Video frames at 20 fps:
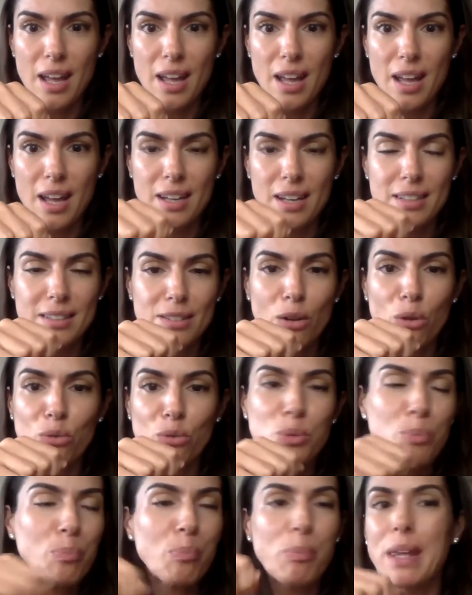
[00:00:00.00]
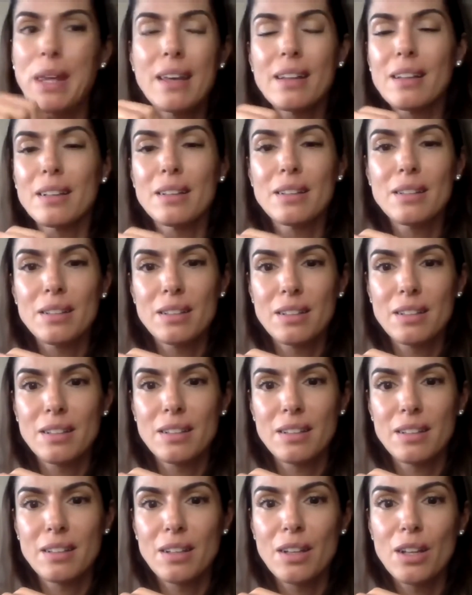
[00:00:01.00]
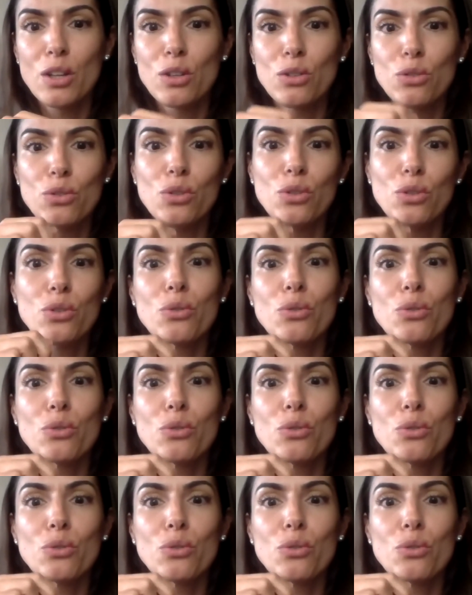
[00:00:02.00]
and don't peel, do you